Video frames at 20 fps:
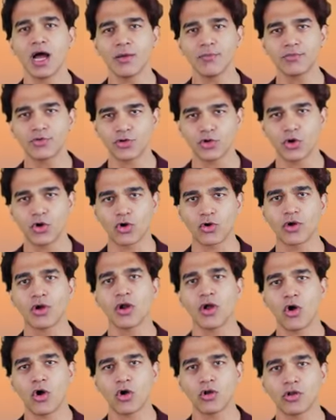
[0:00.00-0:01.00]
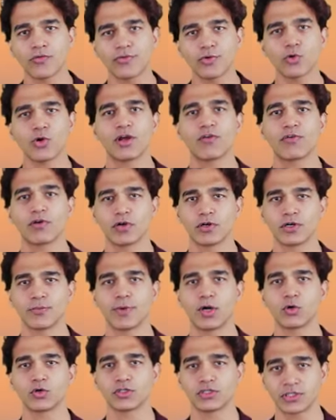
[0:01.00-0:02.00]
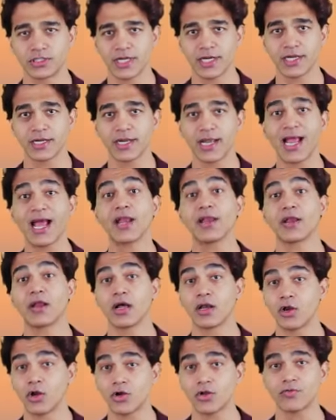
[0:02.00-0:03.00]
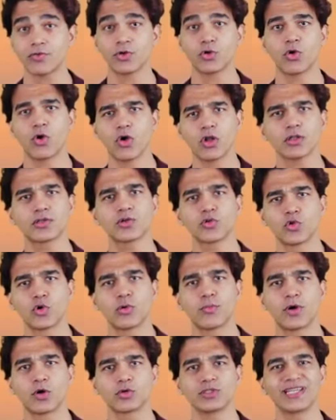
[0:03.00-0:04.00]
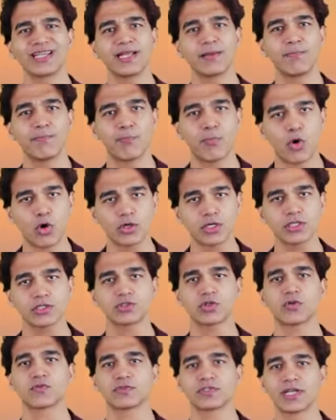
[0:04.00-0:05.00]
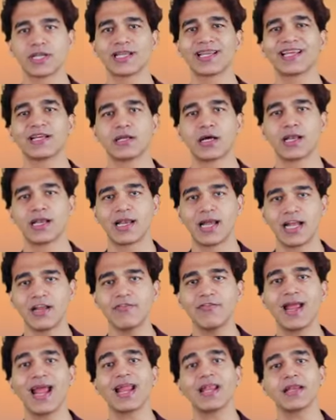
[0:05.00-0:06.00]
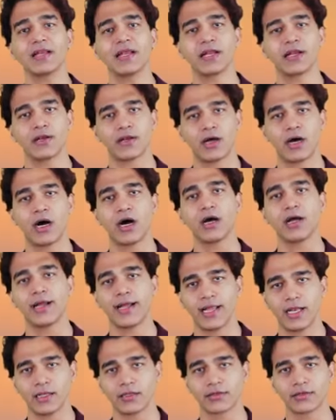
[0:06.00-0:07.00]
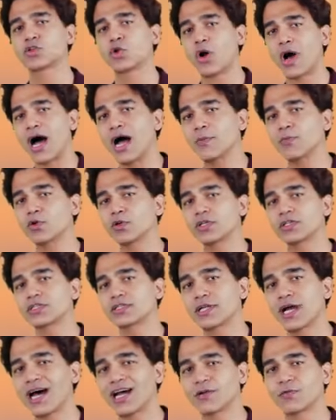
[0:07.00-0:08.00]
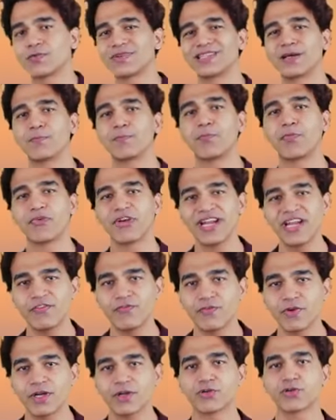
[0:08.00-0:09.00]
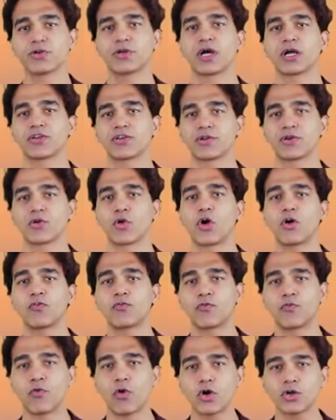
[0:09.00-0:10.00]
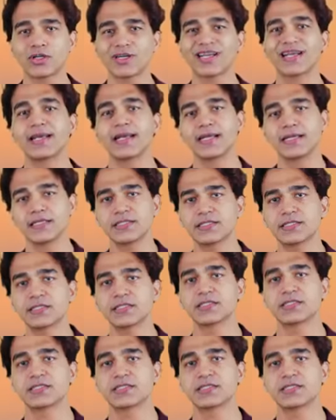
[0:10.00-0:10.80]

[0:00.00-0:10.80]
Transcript: I'm sure all of you have heard about zinc and a lot of you also know about the importance of zinc in our life and in our health. So I'm going to start with a brief introduction of what is